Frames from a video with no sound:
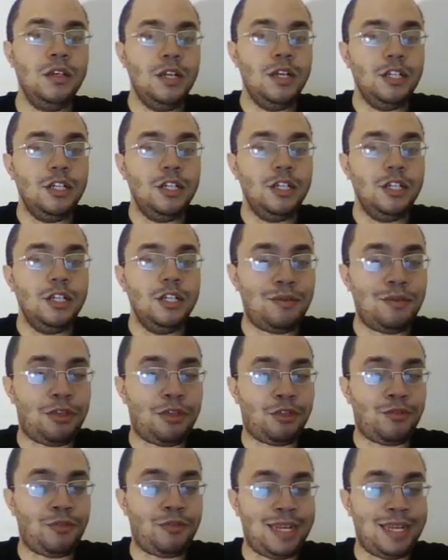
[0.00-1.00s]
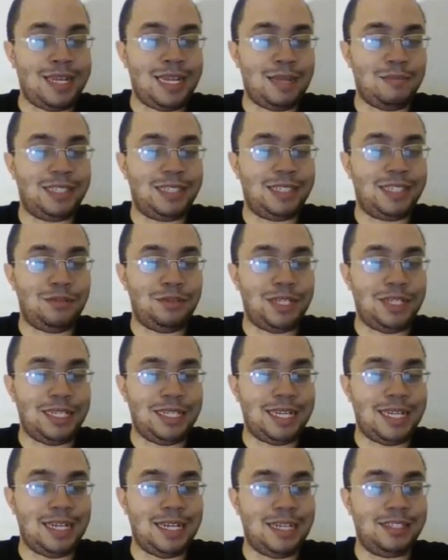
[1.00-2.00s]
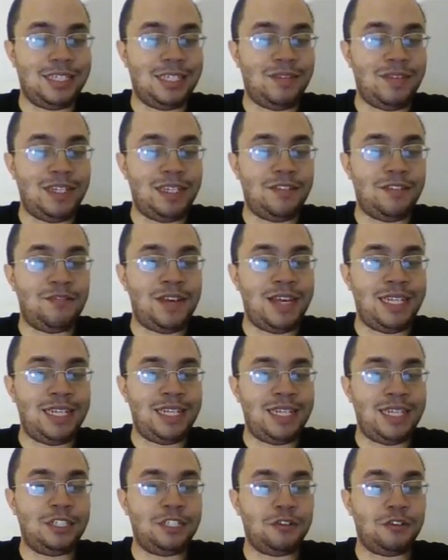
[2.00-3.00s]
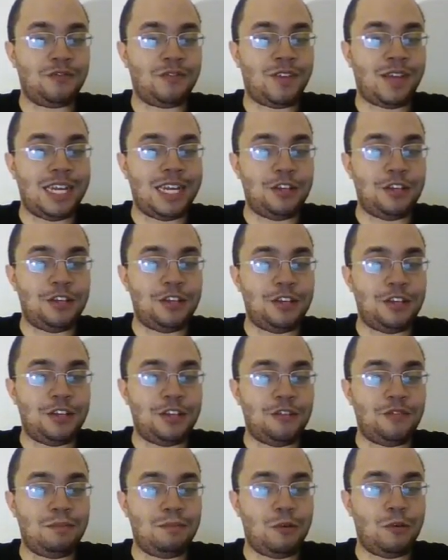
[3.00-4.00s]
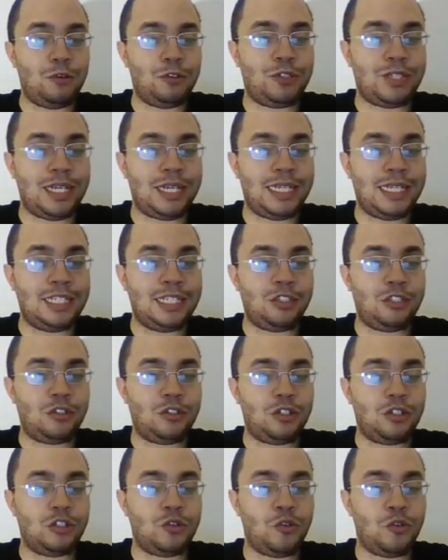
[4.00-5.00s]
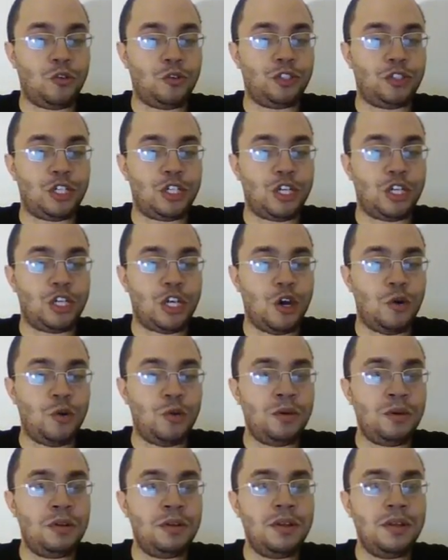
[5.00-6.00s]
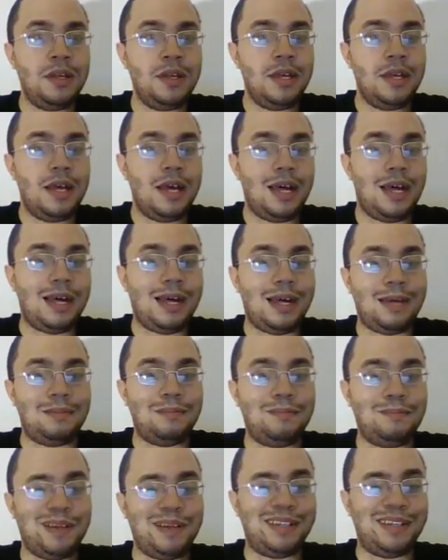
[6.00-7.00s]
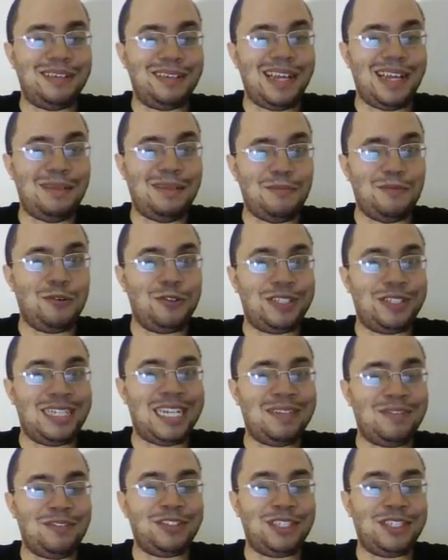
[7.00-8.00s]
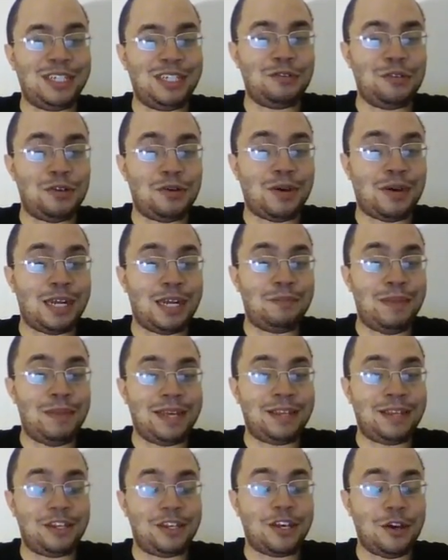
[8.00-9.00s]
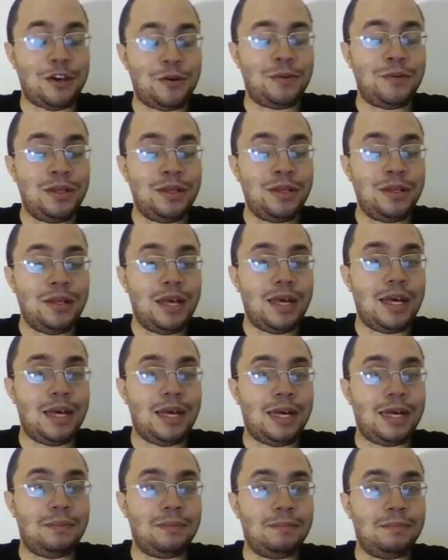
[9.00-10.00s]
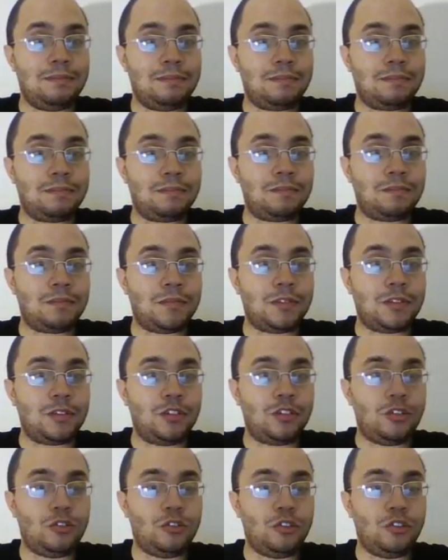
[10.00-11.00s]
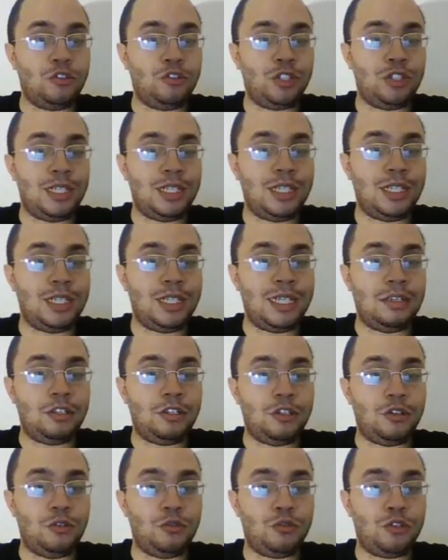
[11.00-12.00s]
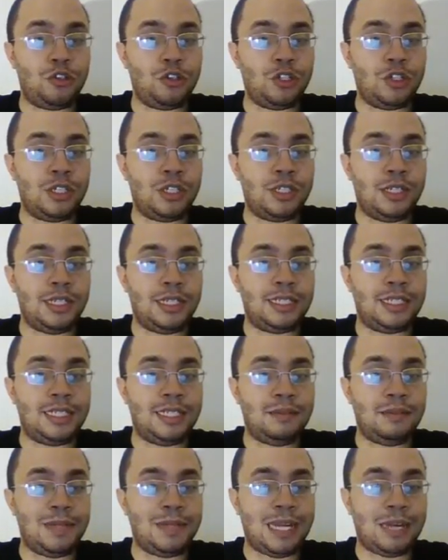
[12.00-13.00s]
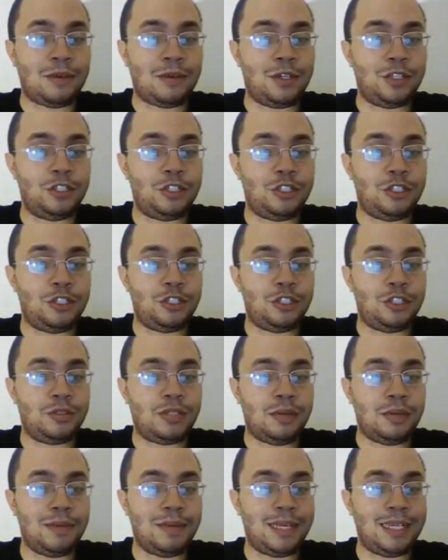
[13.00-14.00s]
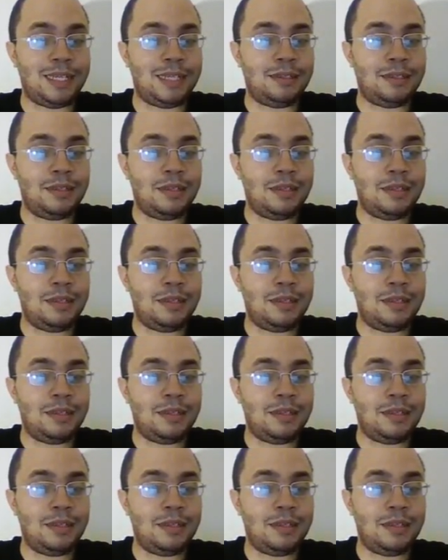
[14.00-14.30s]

So I would threaten him and see what he does. If he defends, then you're fine. You've got, most likely this corner is a ko, but at most levels they don't know how to make the ko. So usually you could, let's see if black wanted to come in.